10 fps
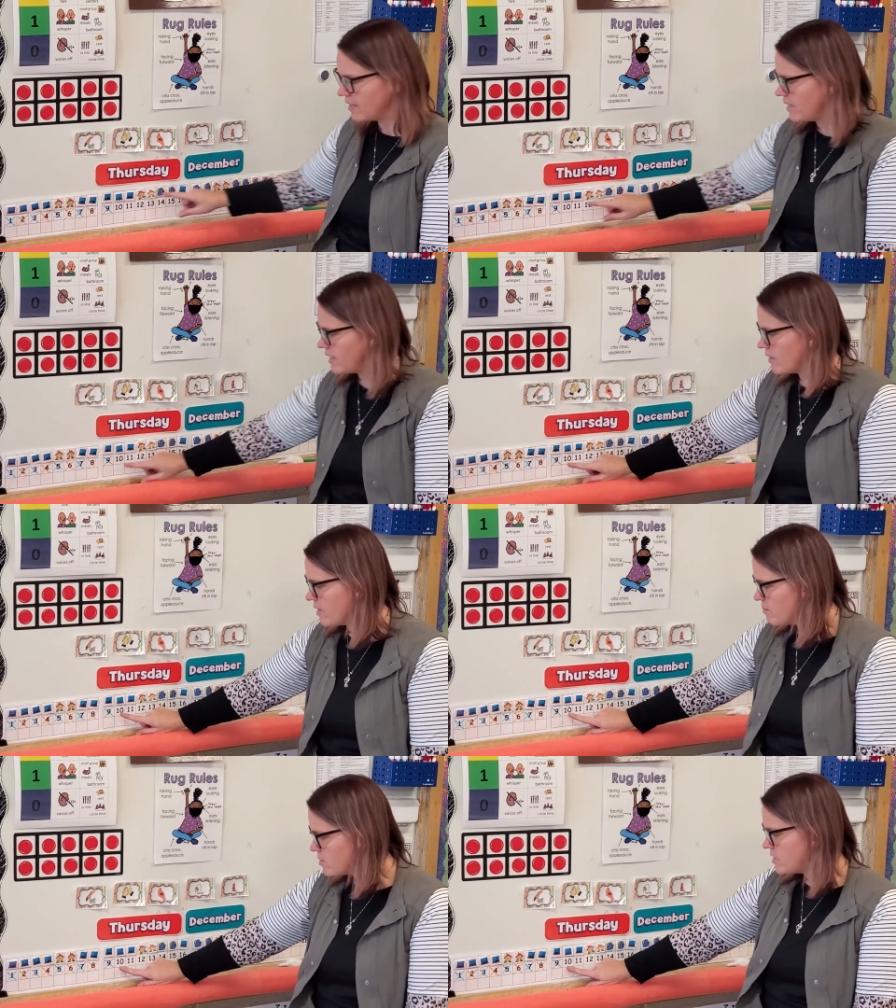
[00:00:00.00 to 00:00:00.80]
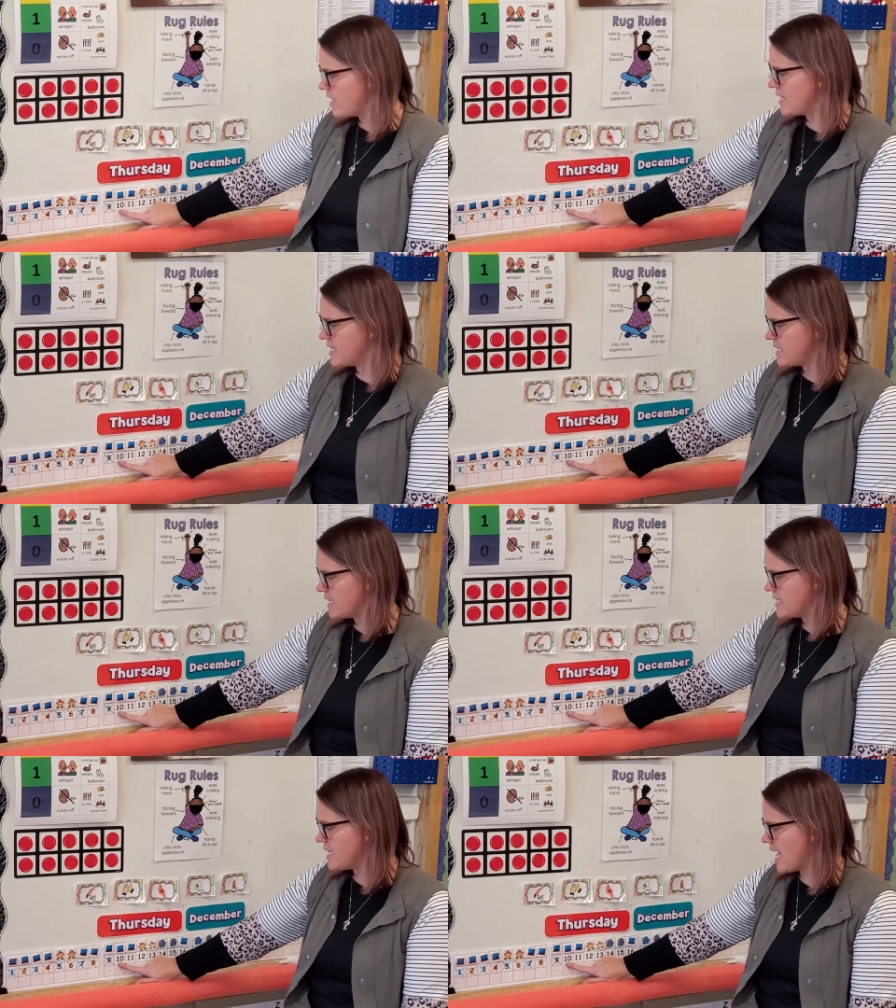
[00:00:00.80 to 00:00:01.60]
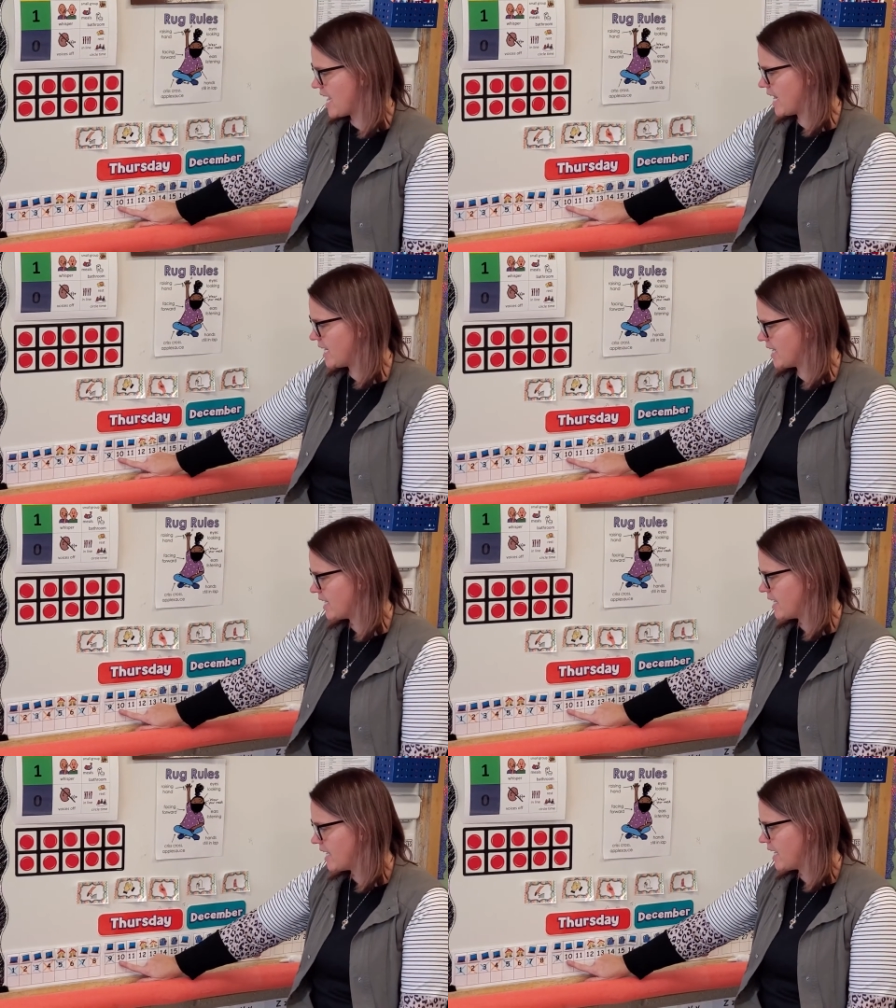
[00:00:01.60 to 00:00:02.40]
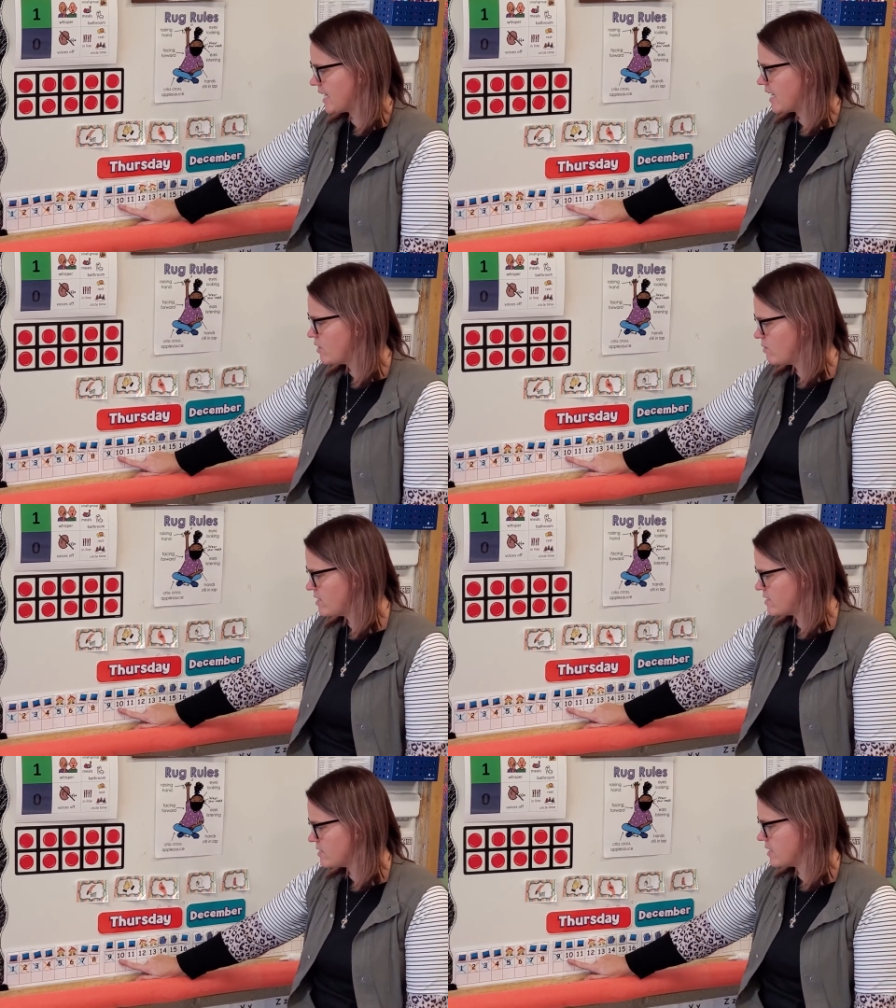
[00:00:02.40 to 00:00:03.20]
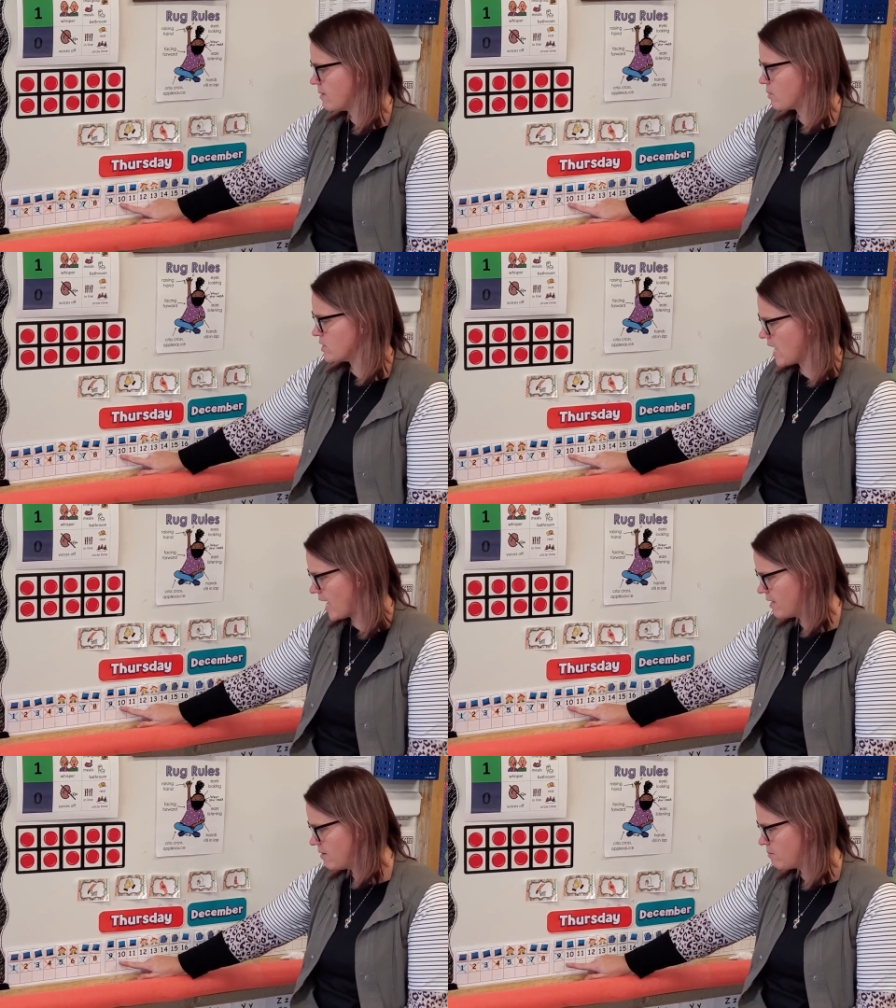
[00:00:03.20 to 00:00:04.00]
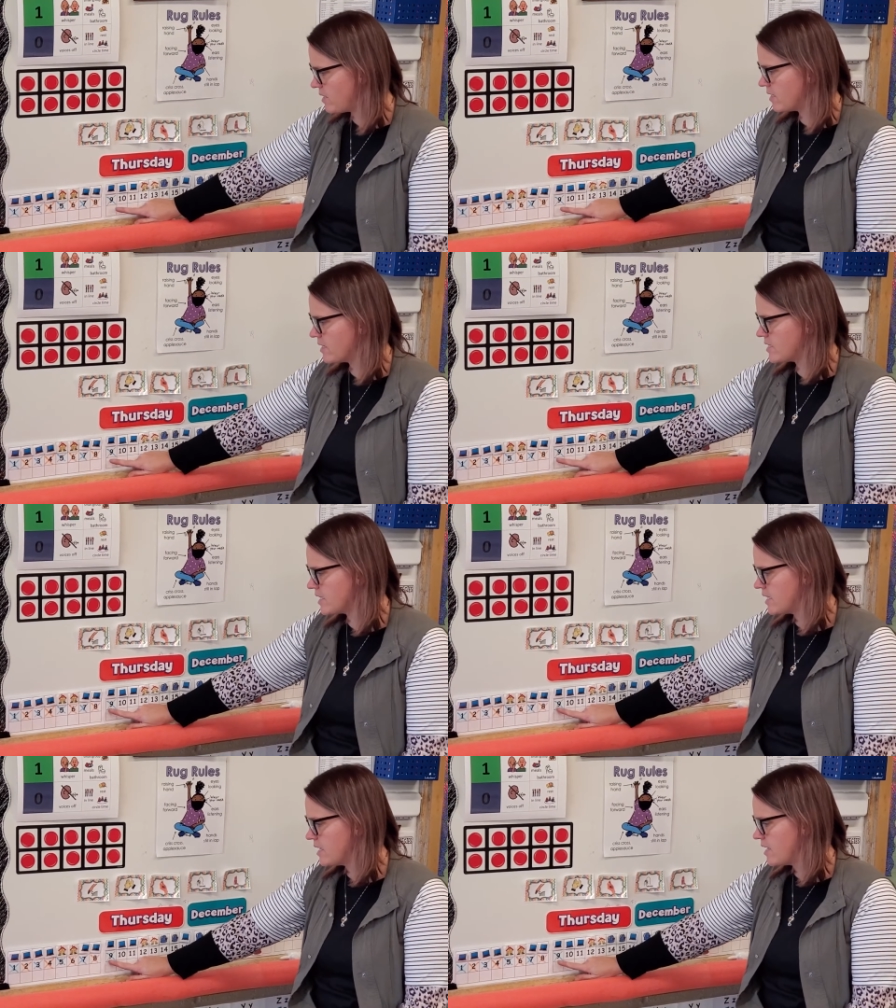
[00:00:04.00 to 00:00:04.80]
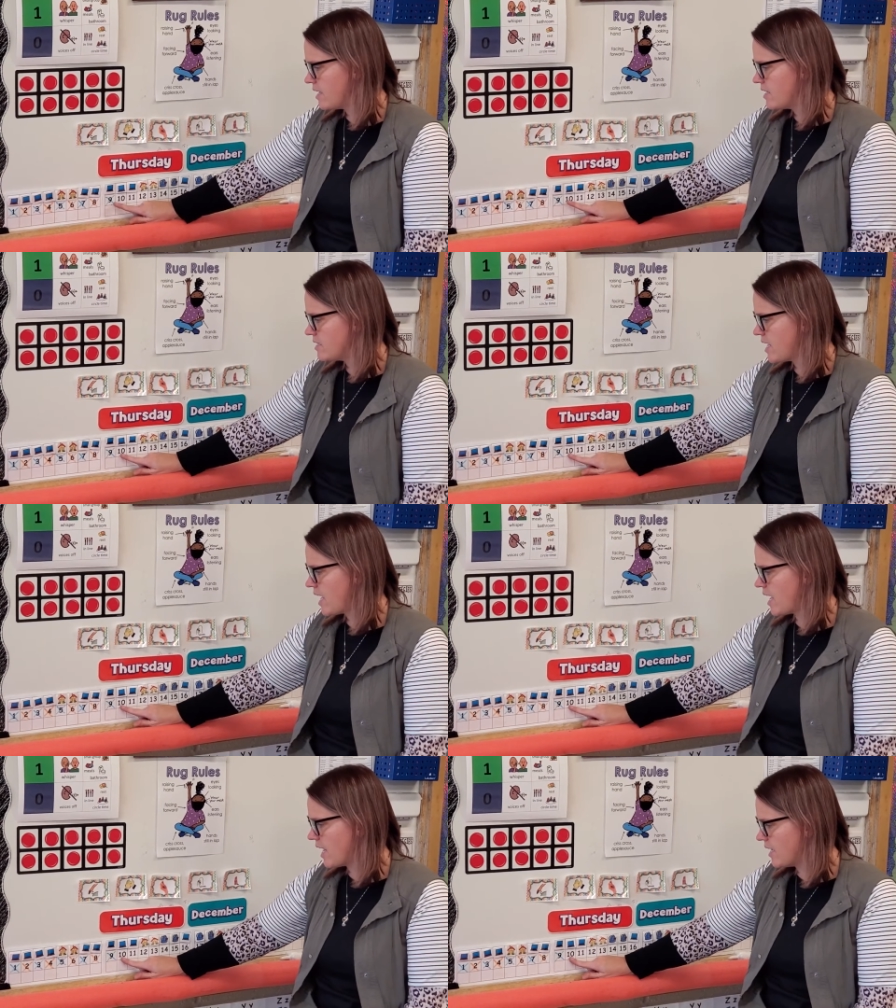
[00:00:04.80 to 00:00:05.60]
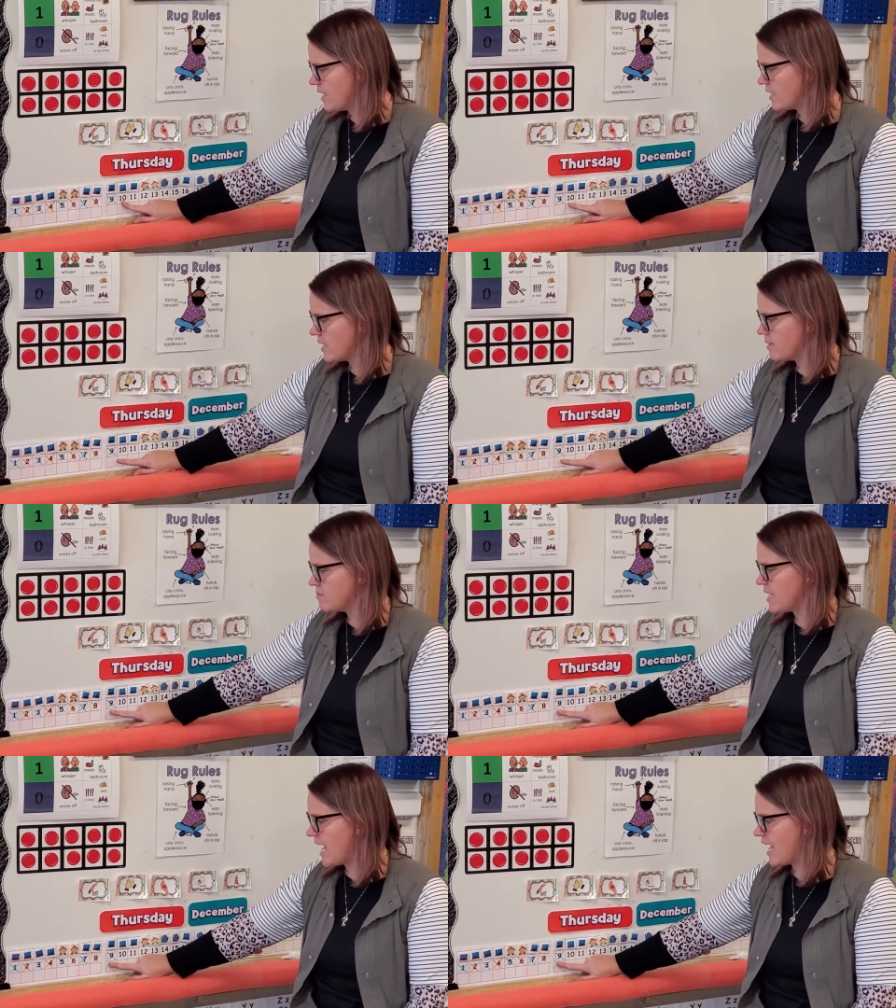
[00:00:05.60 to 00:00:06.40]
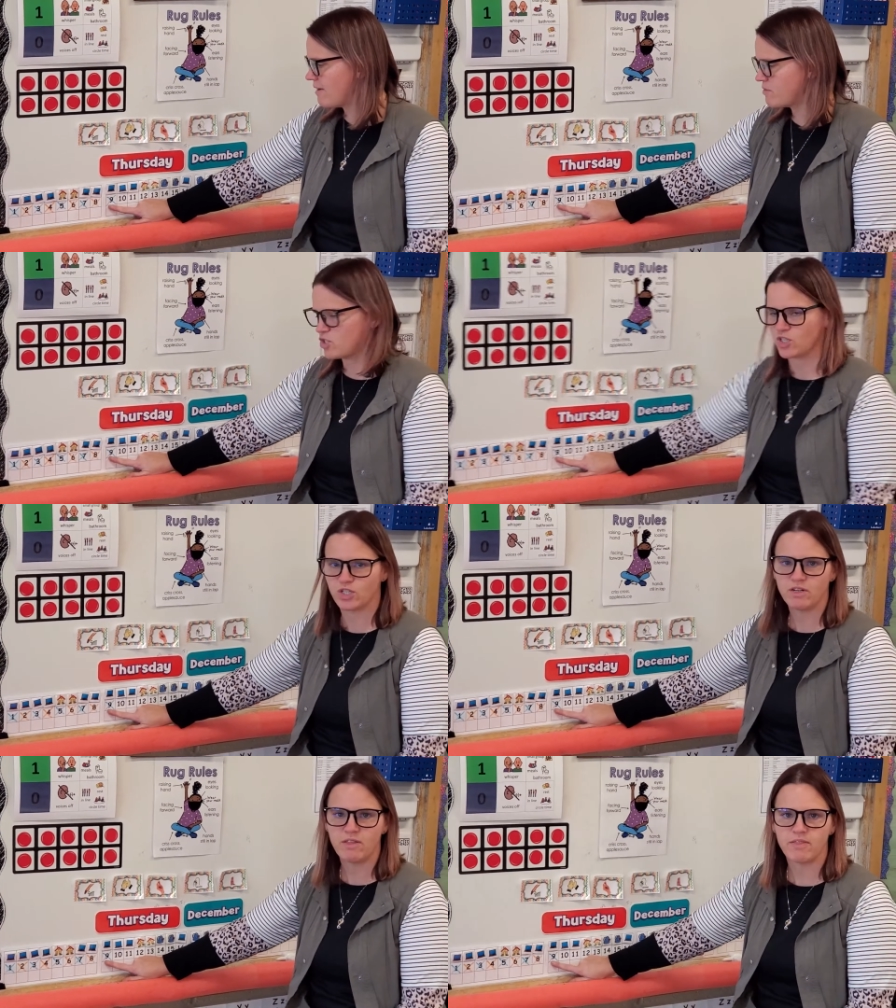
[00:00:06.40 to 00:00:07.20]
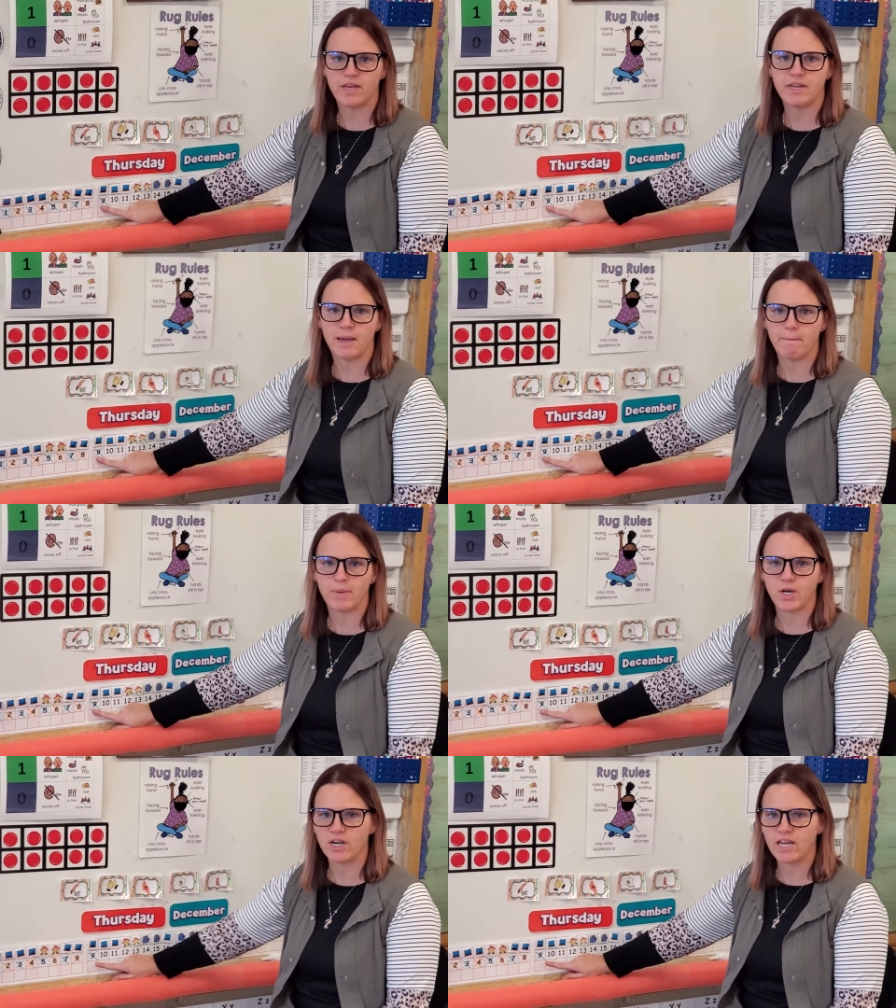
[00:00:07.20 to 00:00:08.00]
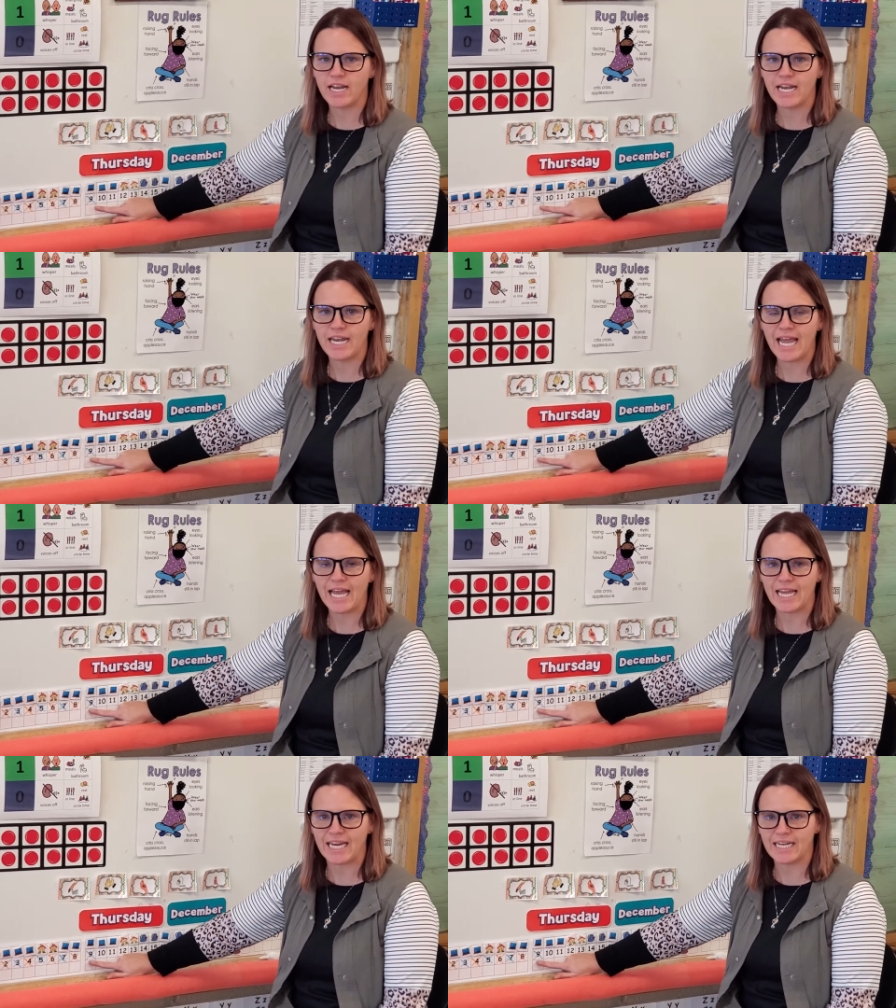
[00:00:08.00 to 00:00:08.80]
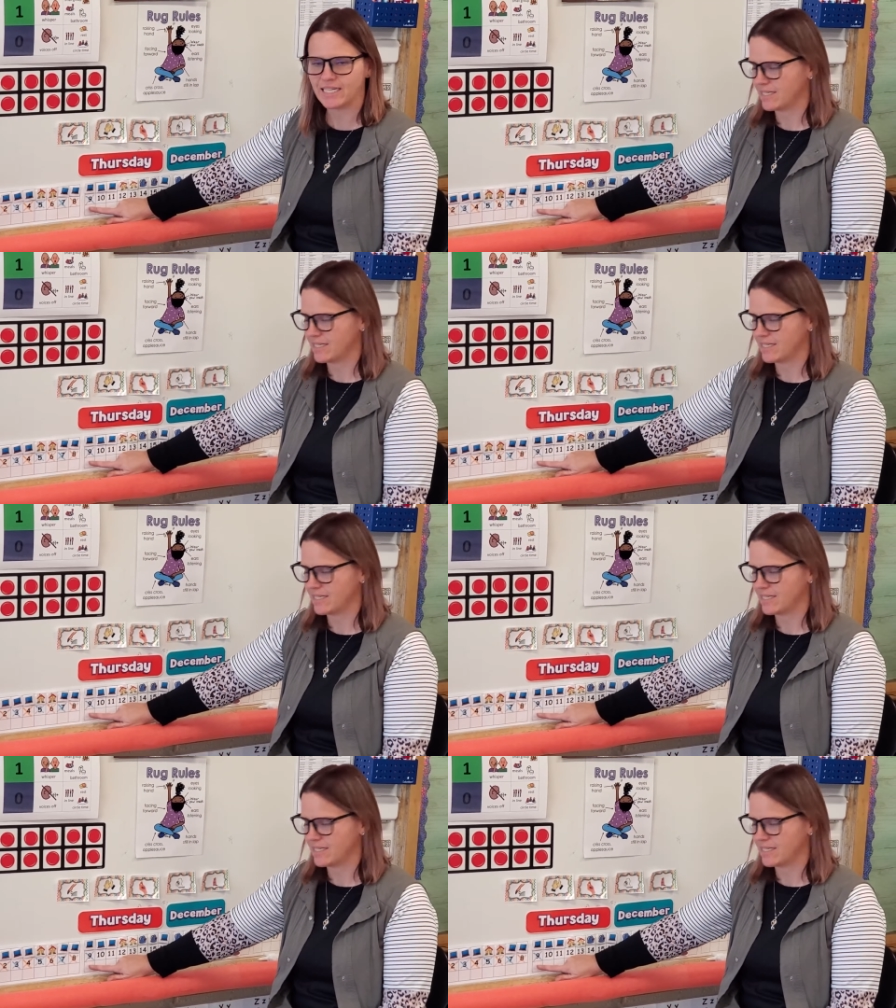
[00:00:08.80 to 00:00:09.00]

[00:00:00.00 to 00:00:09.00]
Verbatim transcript: And our number today is 10. And I know this is the number 10 because 10 comes after the number 9.